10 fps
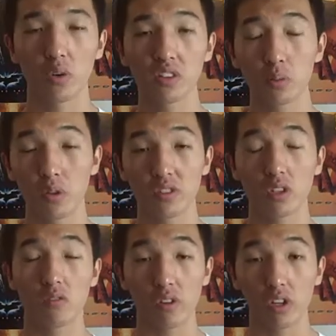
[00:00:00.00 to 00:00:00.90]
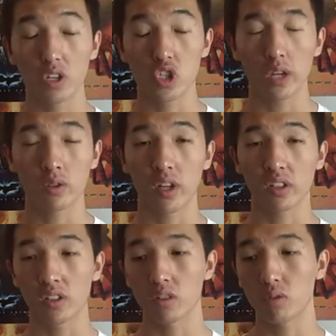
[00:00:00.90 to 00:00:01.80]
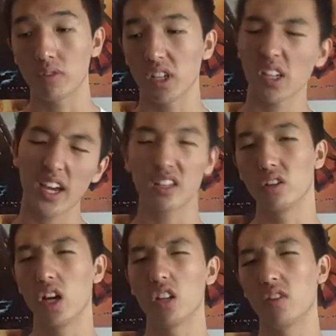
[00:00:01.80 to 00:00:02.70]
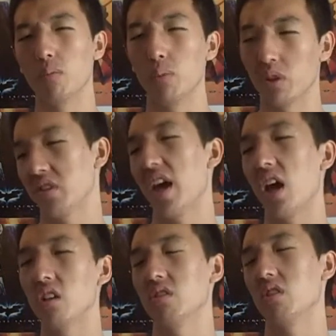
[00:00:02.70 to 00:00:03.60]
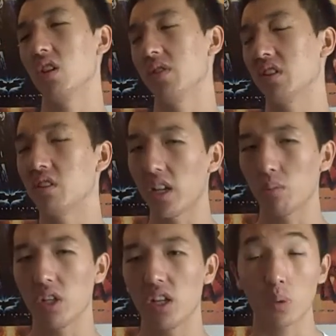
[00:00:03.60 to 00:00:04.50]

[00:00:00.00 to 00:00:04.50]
Chris Miller did a very good job directing this movie. He had a lot of pizzazz, a lot of excitement.